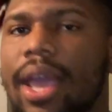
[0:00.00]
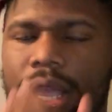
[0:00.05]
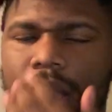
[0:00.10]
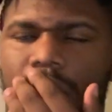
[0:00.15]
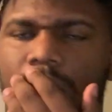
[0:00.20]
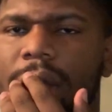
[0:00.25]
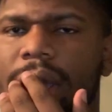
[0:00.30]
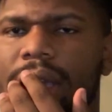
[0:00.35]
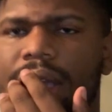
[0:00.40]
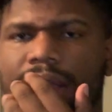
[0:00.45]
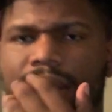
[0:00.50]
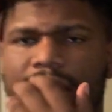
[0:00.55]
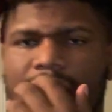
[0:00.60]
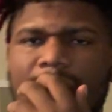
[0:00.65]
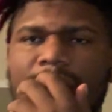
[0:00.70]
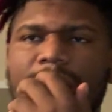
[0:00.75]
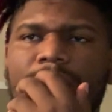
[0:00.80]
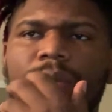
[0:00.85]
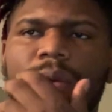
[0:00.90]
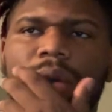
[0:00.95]
Anyway,
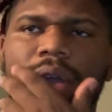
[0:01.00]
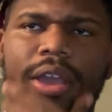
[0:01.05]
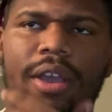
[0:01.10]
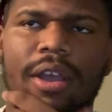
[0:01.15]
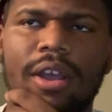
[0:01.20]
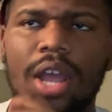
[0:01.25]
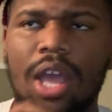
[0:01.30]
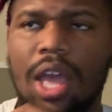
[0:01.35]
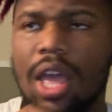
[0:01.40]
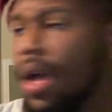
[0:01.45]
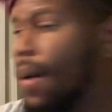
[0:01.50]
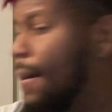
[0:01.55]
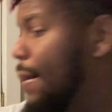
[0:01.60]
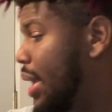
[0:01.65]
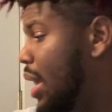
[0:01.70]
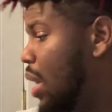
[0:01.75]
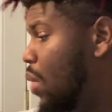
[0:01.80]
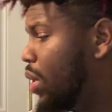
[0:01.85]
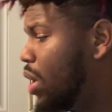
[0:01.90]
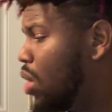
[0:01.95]
not the point here.
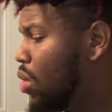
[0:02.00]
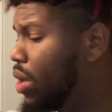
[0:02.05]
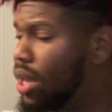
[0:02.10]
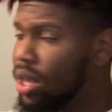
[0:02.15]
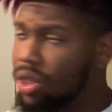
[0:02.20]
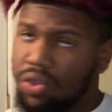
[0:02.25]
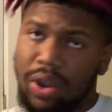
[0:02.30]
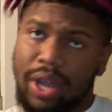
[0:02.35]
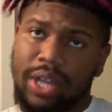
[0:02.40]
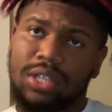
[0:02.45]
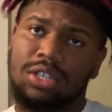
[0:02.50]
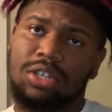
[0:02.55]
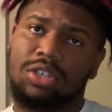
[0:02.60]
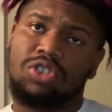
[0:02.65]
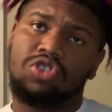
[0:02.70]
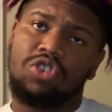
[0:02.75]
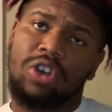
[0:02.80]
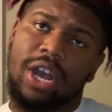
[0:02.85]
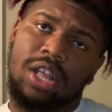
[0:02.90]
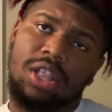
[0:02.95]
But yeah, we're going to get straight
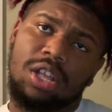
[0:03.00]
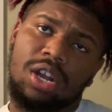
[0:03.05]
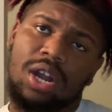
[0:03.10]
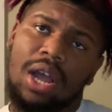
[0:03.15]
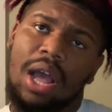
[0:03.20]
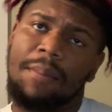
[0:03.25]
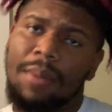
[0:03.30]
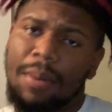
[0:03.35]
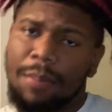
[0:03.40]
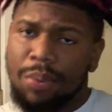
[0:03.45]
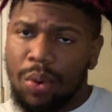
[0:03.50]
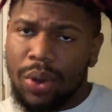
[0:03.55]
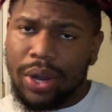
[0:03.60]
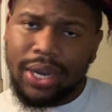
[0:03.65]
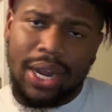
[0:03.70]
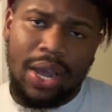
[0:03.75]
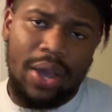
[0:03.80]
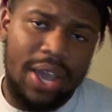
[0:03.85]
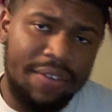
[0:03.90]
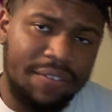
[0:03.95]
to the trailer. I'm going to
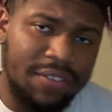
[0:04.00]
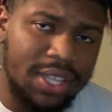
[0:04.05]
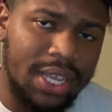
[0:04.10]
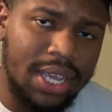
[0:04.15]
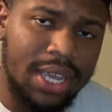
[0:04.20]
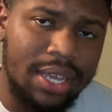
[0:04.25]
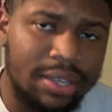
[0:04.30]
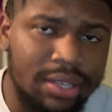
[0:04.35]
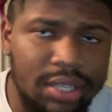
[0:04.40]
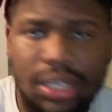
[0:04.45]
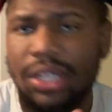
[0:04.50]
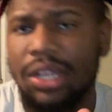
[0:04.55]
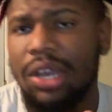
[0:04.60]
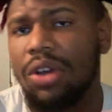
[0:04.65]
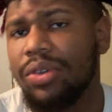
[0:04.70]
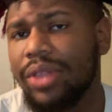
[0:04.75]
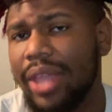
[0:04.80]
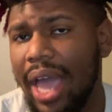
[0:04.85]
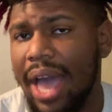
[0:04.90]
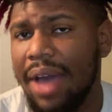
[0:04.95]
point out everything, you
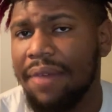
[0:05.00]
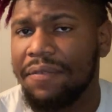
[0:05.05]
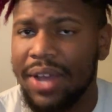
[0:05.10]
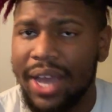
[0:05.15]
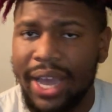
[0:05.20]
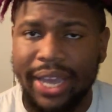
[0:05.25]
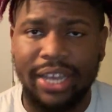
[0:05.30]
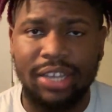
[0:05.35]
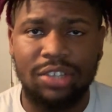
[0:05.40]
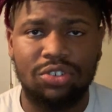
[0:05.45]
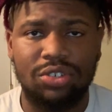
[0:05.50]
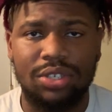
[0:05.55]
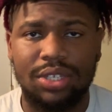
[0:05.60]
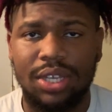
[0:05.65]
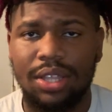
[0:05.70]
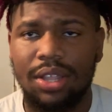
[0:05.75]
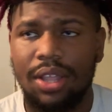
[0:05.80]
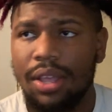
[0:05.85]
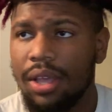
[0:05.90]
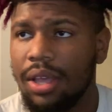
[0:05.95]
know, that I find
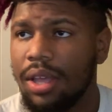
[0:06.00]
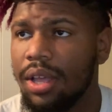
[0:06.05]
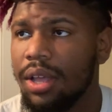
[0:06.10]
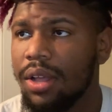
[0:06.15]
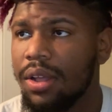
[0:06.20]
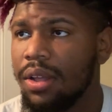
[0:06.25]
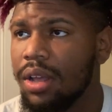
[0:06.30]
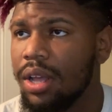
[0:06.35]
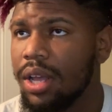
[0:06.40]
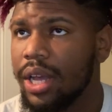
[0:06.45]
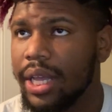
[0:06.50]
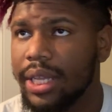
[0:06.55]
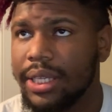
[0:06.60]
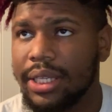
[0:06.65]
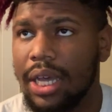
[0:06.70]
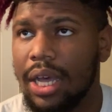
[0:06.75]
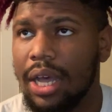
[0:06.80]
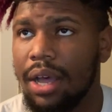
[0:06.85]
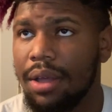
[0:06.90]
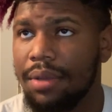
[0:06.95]
interesting.
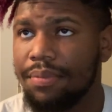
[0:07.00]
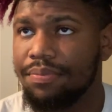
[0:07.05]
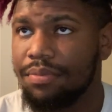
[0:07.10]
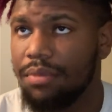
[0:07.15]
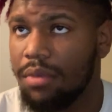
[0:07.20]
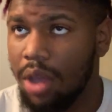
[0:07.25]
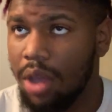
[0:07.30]
Because uh,